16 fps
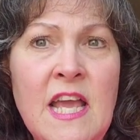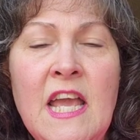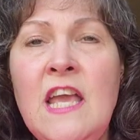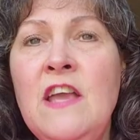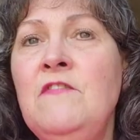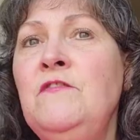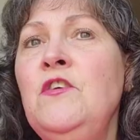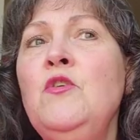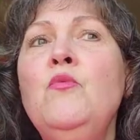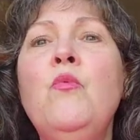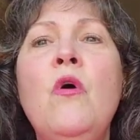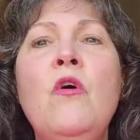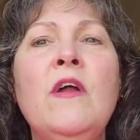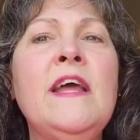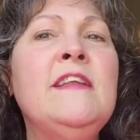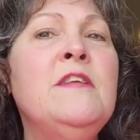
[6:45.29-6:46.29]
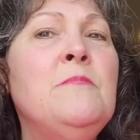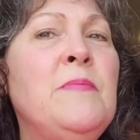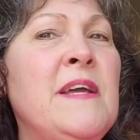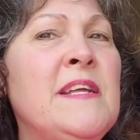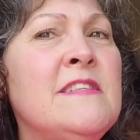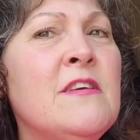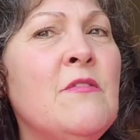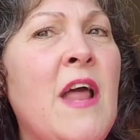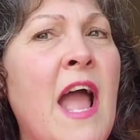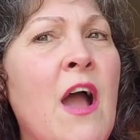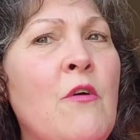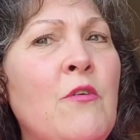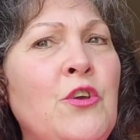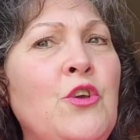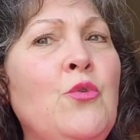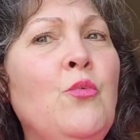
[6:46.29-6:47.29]
If you want, it depends on
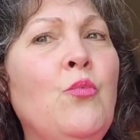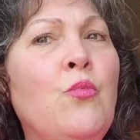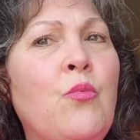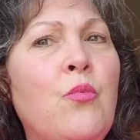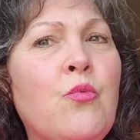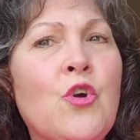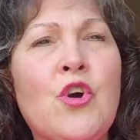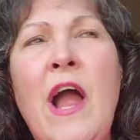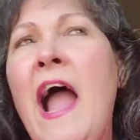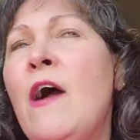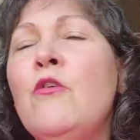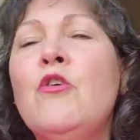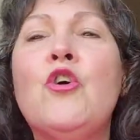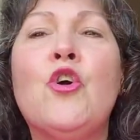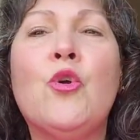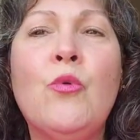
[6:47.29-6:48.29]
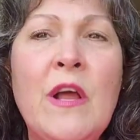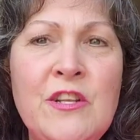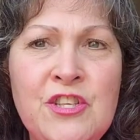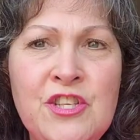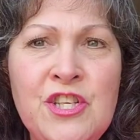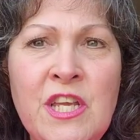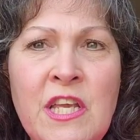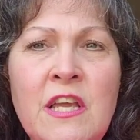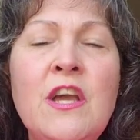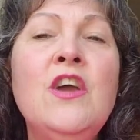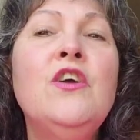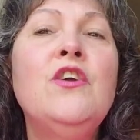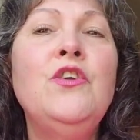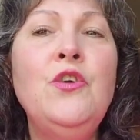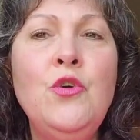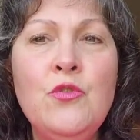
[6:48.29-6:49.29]
how you, how crunchy
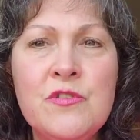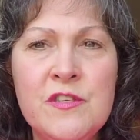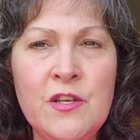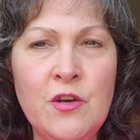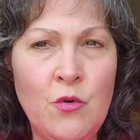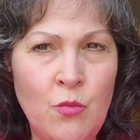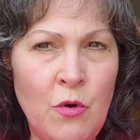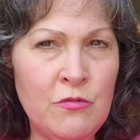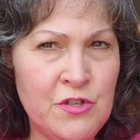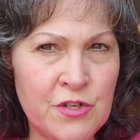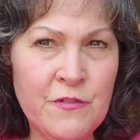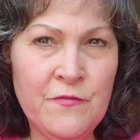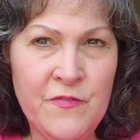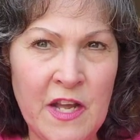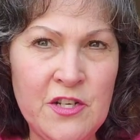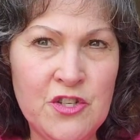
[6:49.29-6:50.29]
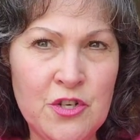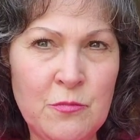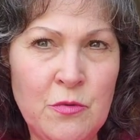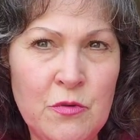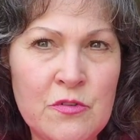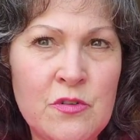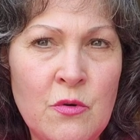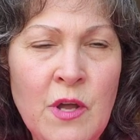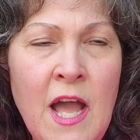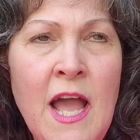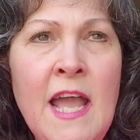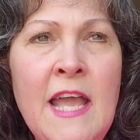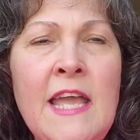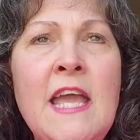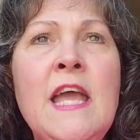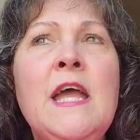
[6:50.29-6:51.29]
you still want your vegetables,
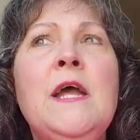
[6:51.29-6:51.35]
okay?